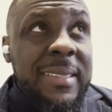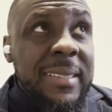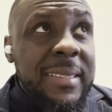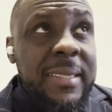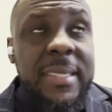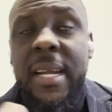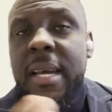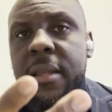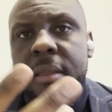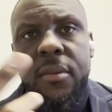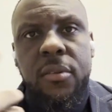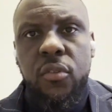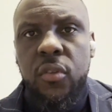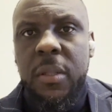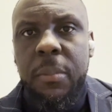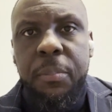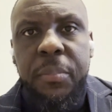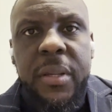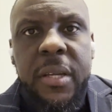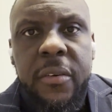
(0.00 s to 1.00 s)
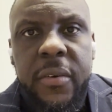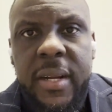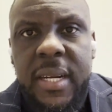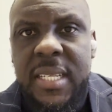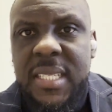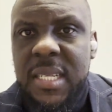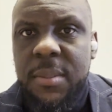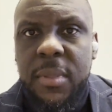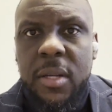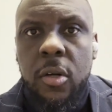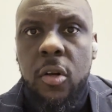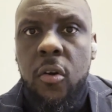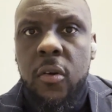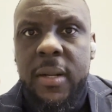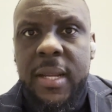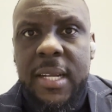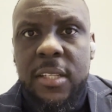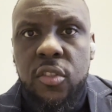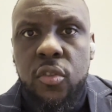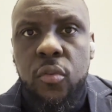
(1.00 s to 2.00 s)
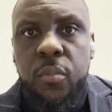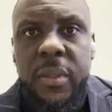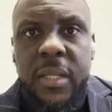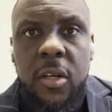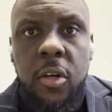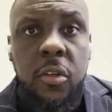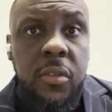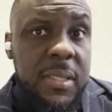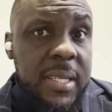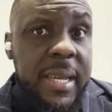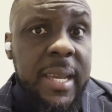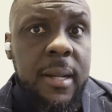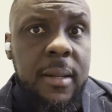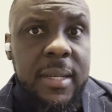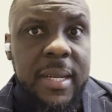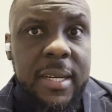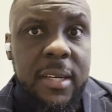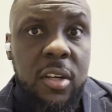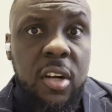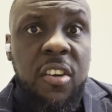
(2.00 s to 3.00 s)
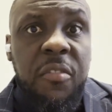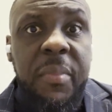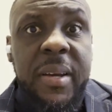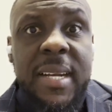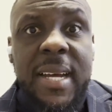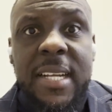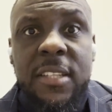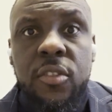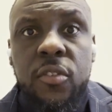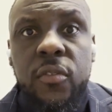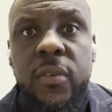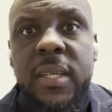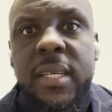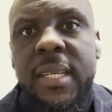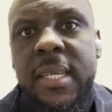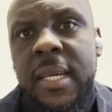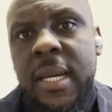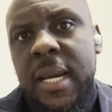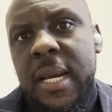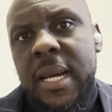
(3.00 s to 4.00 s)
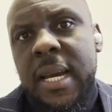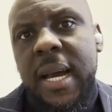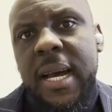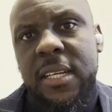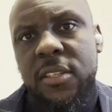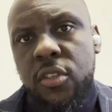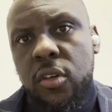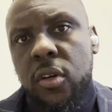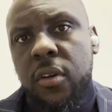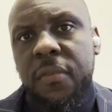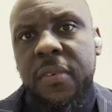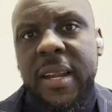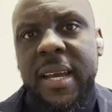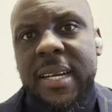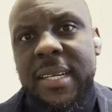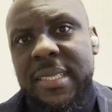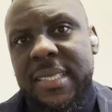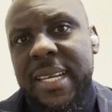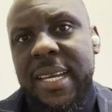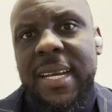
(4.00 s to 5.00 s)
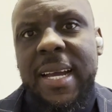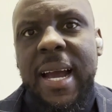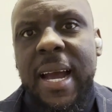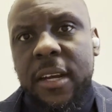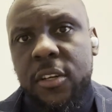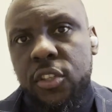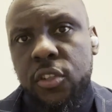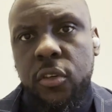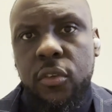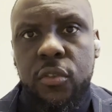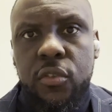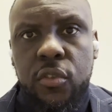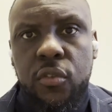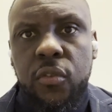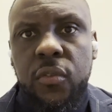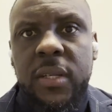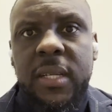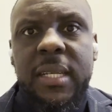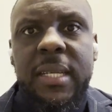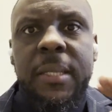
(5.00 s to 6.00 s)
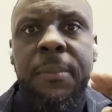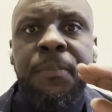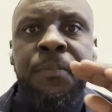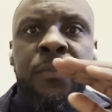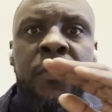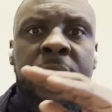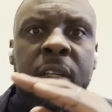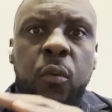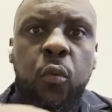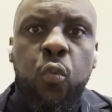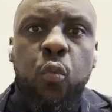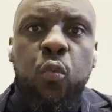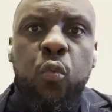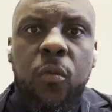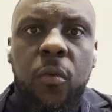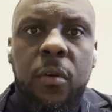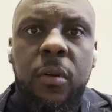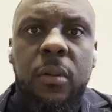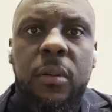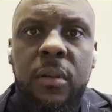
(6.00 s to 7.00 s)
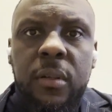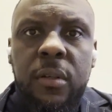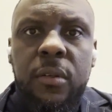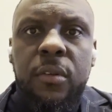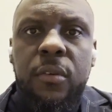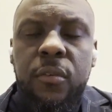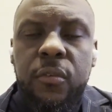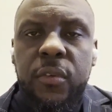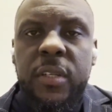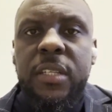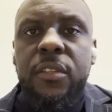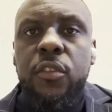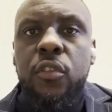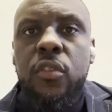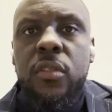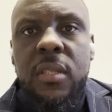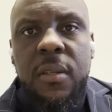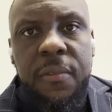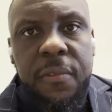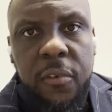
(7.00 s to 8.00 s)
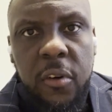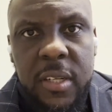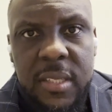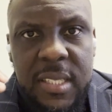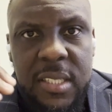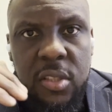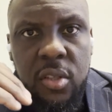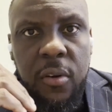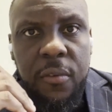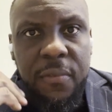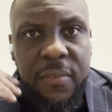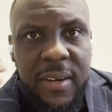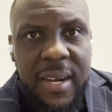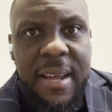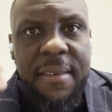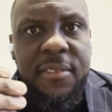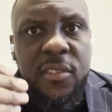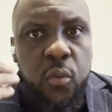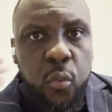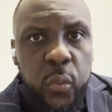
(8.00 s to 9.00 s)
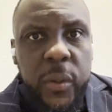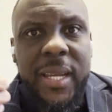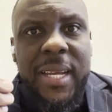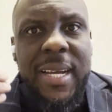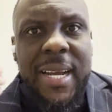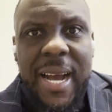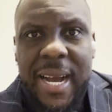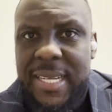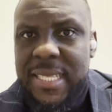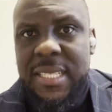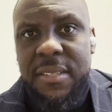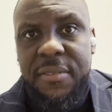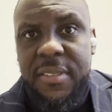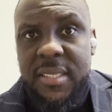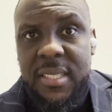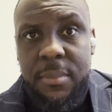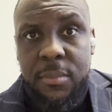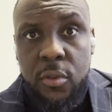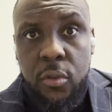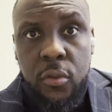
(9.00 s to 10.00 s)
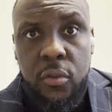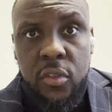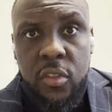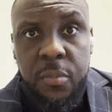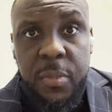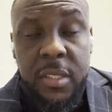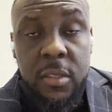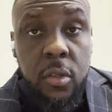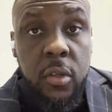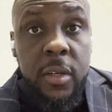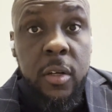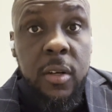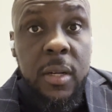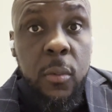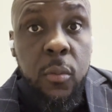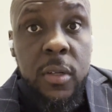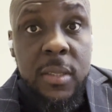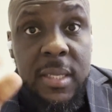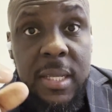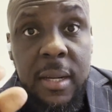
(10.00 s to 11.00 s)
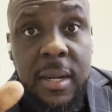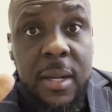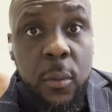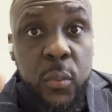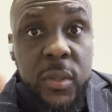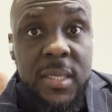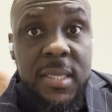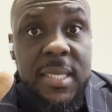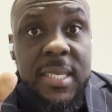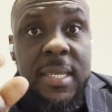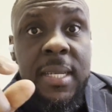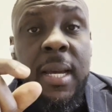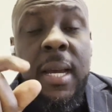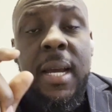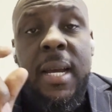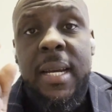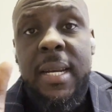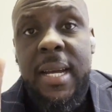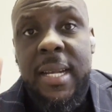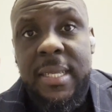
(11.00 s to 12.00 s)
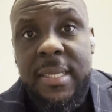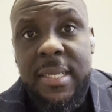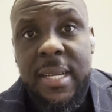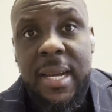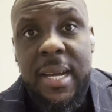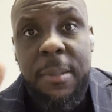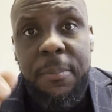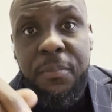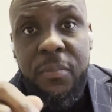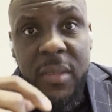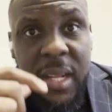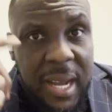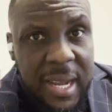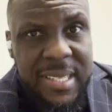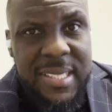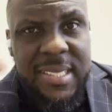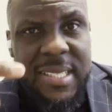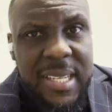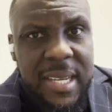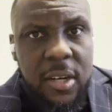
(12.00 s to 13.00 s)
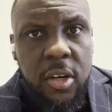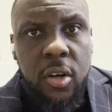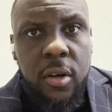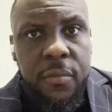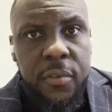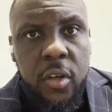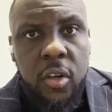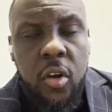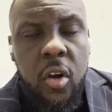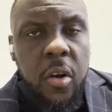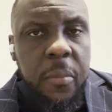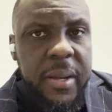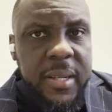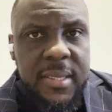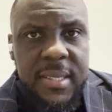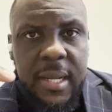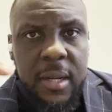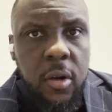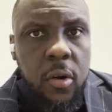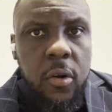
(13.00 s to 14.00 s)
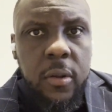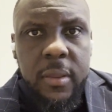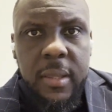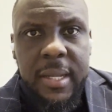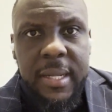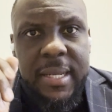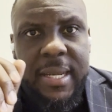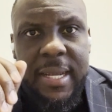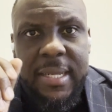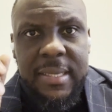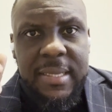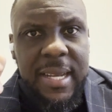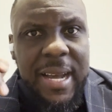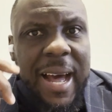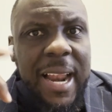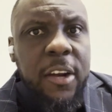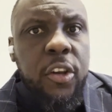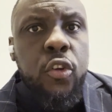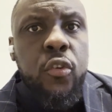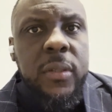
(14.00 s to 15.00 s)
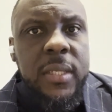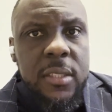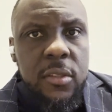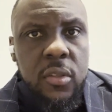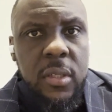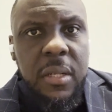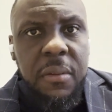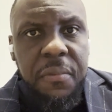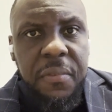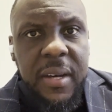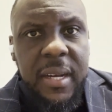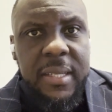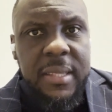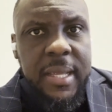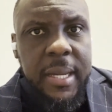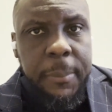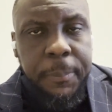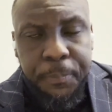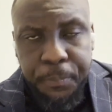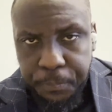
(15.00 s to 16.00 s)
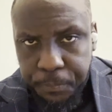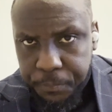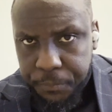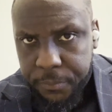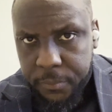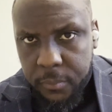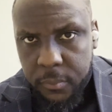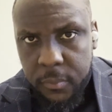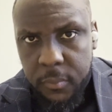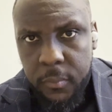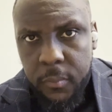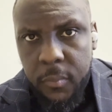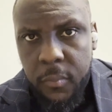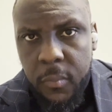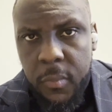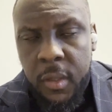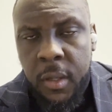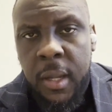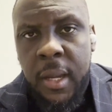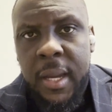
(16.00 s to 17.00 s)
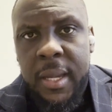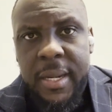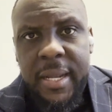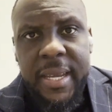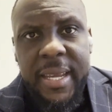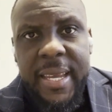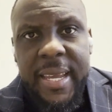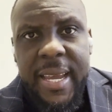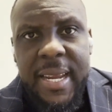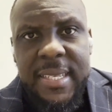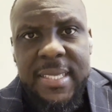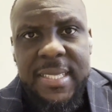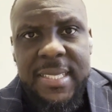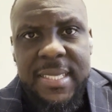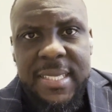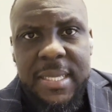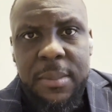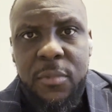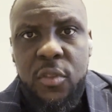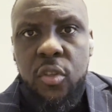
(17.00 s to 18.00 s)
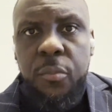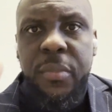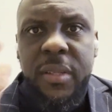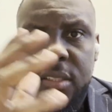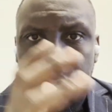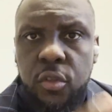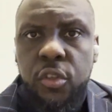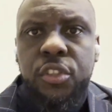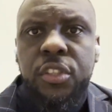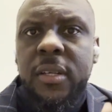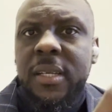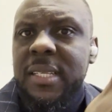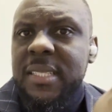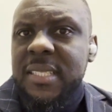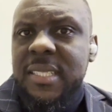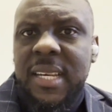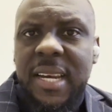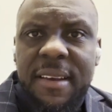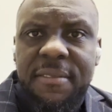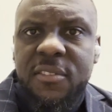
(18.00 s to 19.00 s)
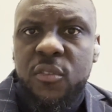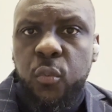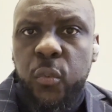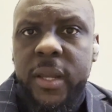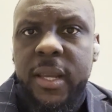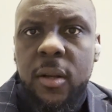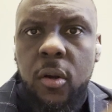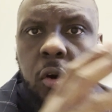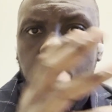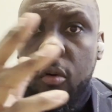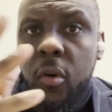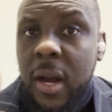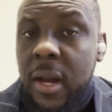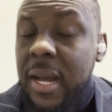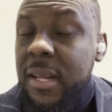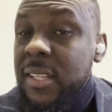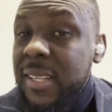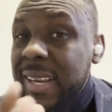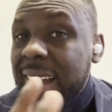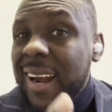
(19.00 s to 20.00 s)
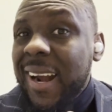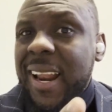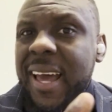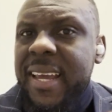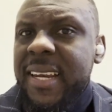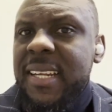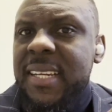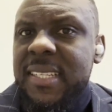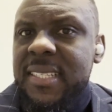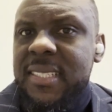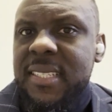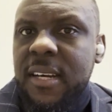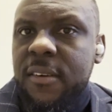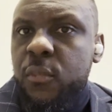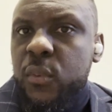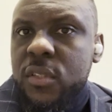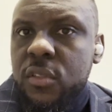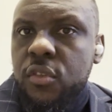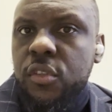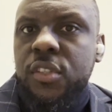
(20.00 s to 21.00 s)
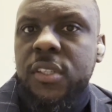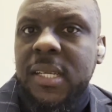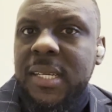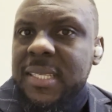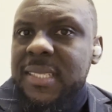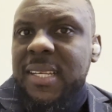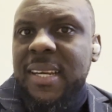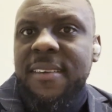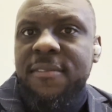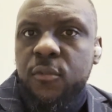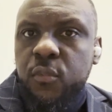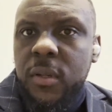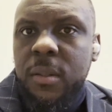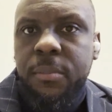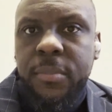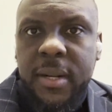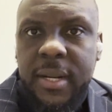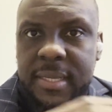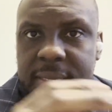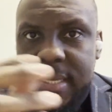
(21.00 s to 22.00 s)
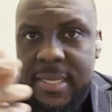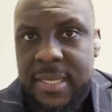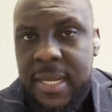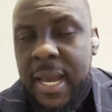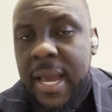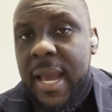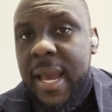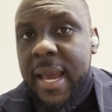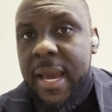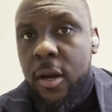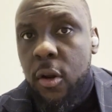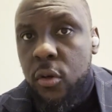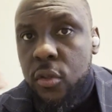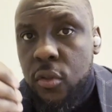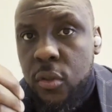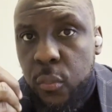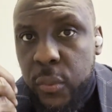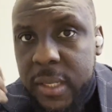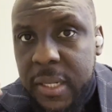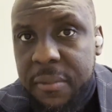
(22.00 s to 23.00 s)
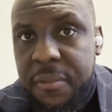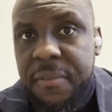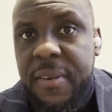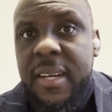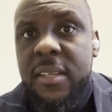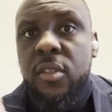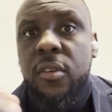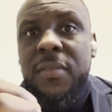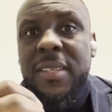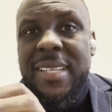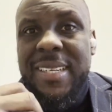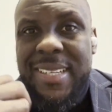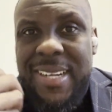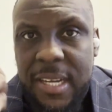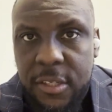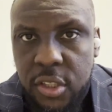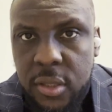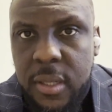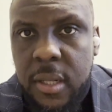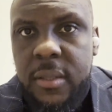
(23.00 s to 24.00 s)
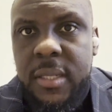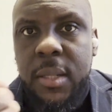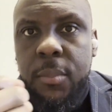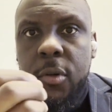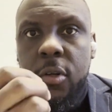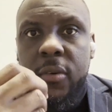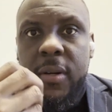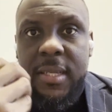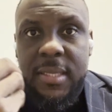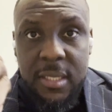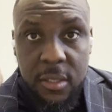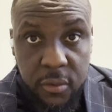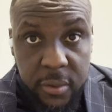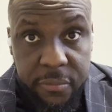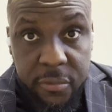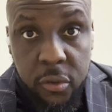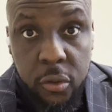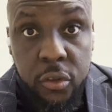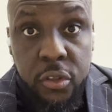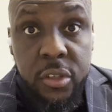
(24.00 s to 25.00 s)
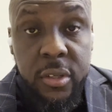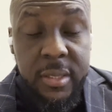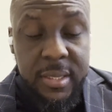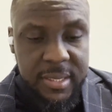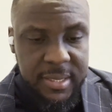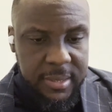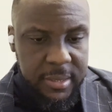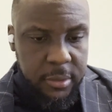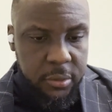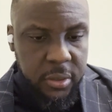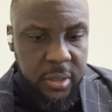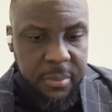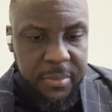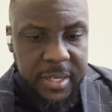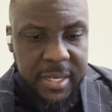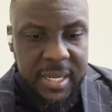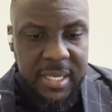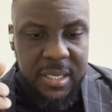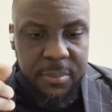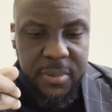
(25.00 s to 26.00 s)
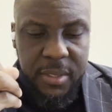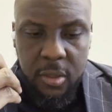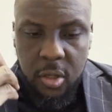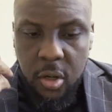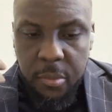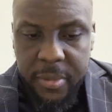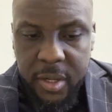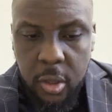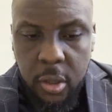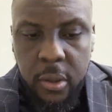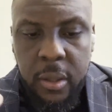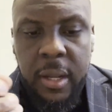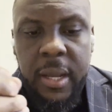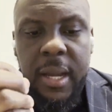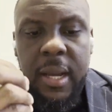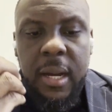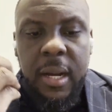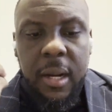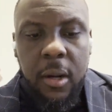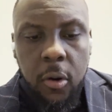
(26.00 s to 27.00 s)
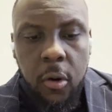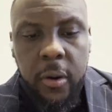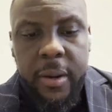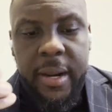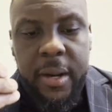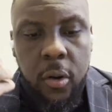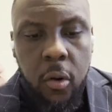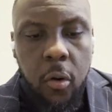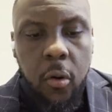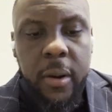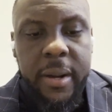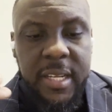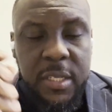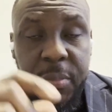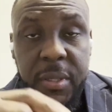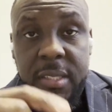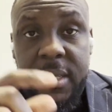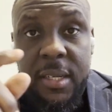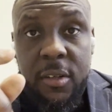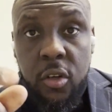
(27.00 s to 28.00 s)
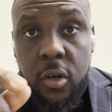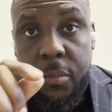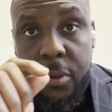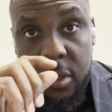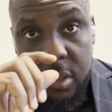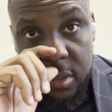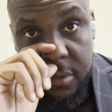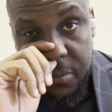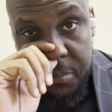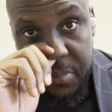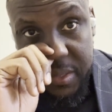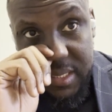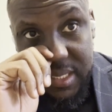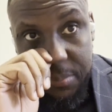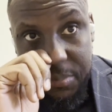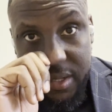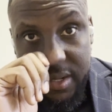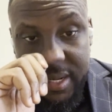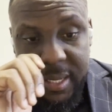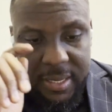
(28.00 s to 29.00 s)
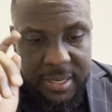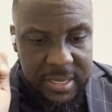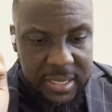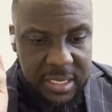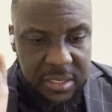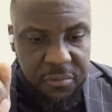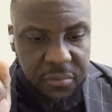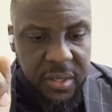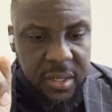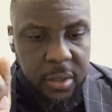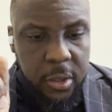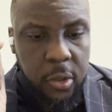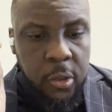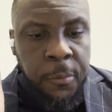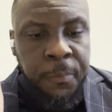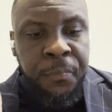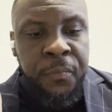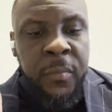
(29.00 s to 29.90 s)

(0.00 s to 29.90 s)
death to imperialism and all that to be curtailed, and the government had to really sort of like take actions to really reduce the voices of left-wing activism, so to speak. So in other words, now that we see that, I see a lot of your comments and all that alluding to the fact that the ANC seems to be socialist left-wing, or aligning itself with socialist left-wing parties, and also with the fact of the National Democratic Revolution. This is a term that has been coming on and on, especially HERSOV speaks about that in this video.